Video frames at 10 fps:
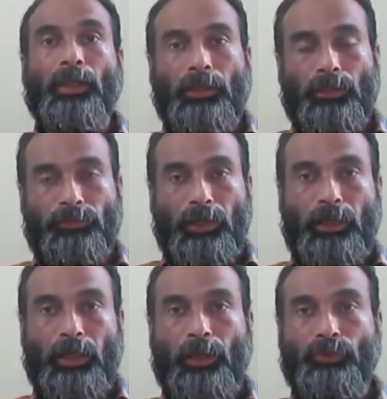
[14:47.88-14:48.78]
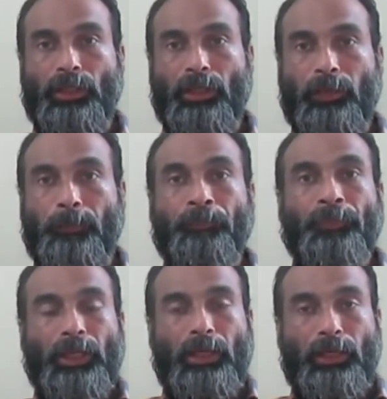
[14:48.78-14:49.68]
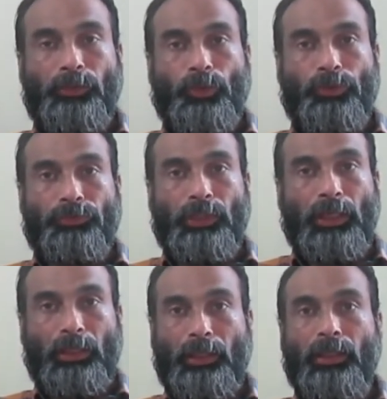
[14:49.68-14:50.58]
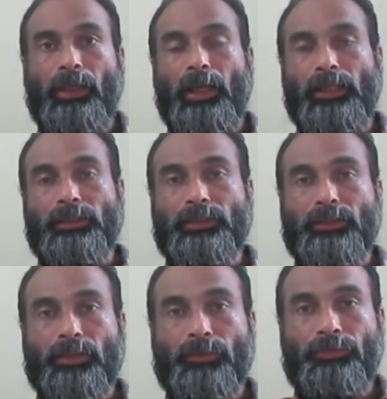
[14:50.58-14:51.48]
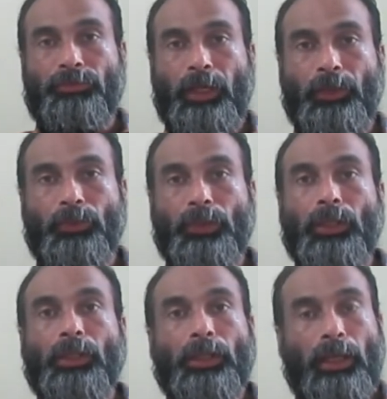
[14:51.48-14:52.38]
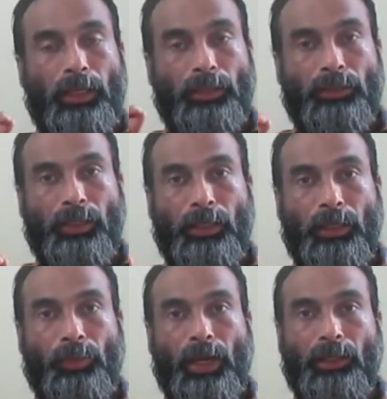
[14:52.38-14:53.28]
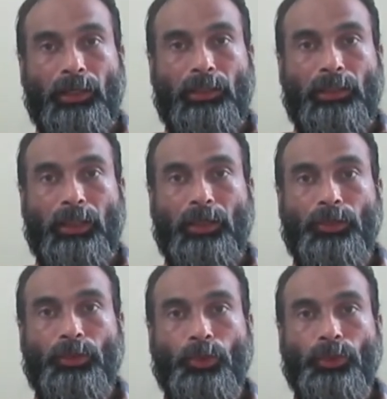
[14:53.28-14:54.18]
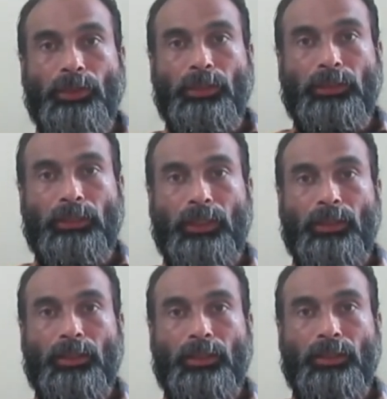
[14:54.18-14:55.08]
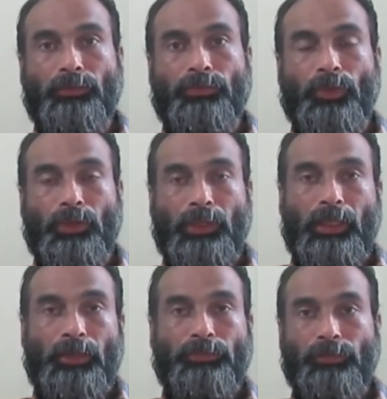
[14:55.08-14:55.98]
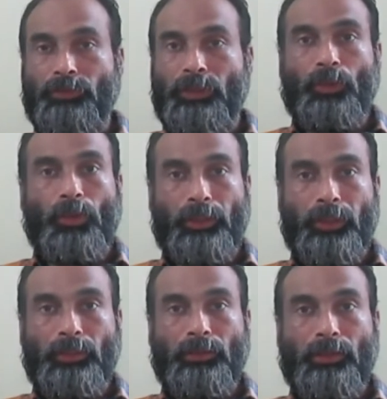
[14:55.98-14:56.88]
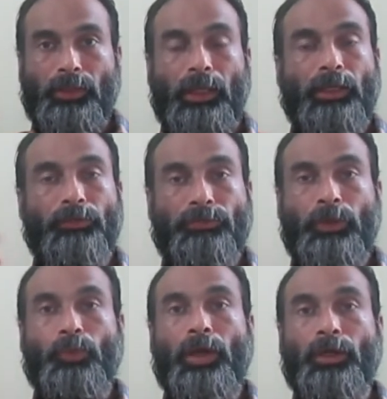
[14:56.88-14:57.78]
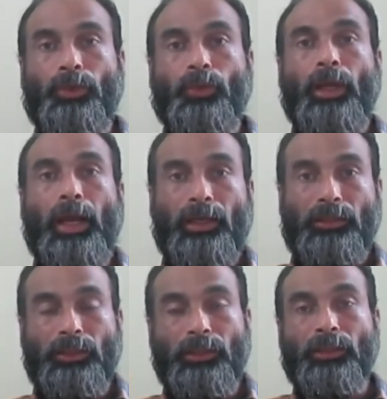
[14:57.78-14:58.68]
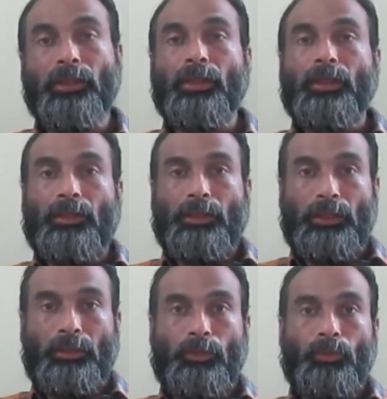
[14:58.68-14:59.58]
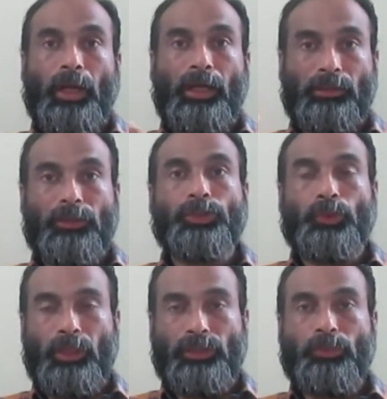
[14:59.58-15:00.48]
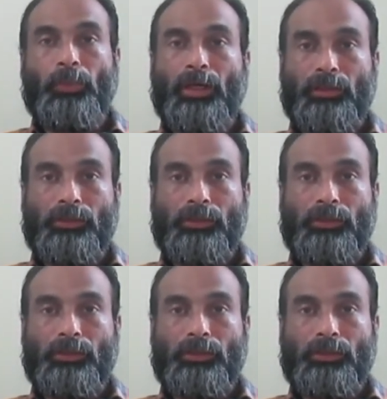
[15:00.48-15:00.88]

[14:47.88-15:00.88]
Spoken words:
if I have the length of the array as 5 and I have added 10, 20, 30, 40 and 50 already. And if I want to add the another student's mark,